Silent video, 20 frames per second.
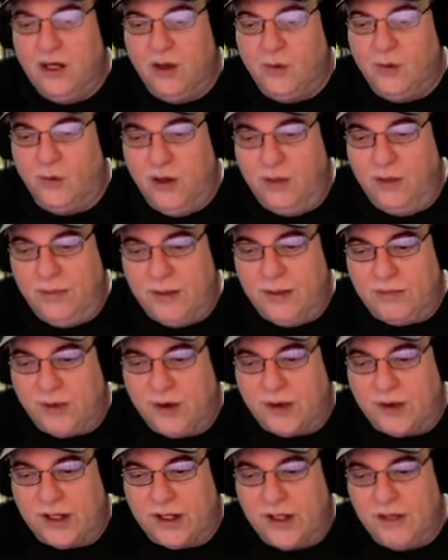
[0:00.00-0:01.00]
will be
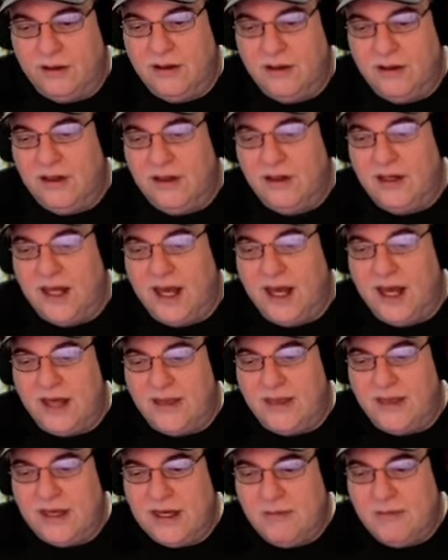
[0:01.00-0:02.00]
broken and
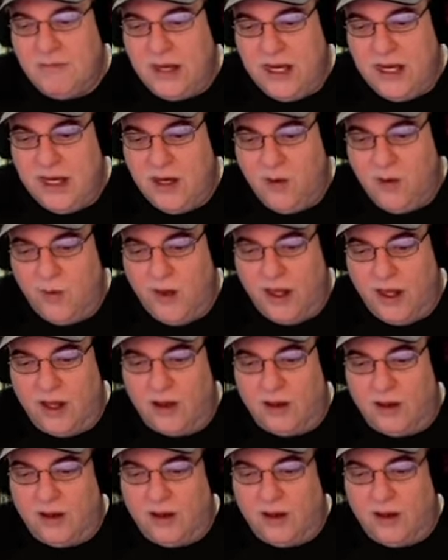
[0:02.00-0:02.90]
the being will,